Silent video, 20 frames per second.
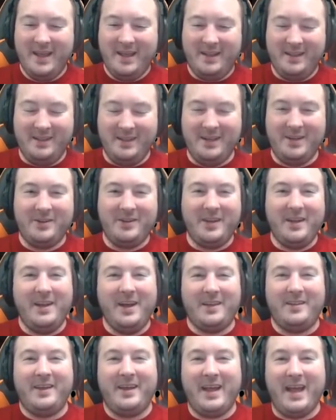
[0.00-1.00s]
Literally
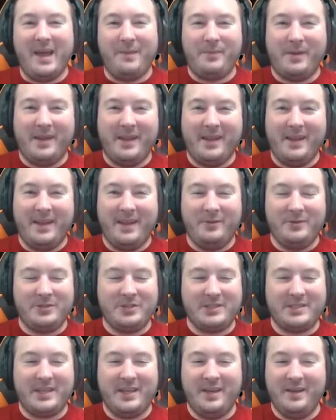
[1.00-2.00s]
nothing happened in it. It was
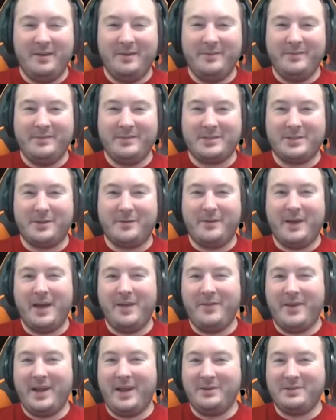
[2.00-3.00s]
just him
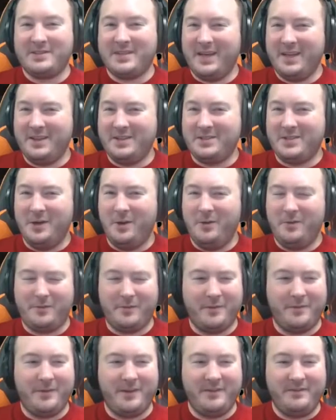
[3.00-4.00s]
surviving outside the zone
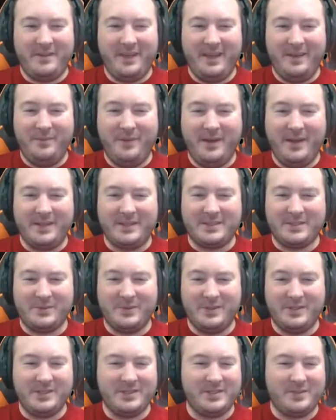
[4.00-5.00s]
for 15 minutes,
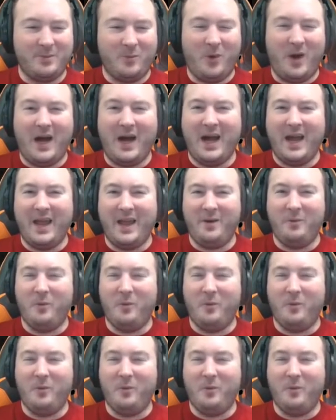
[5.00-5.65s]
which is why.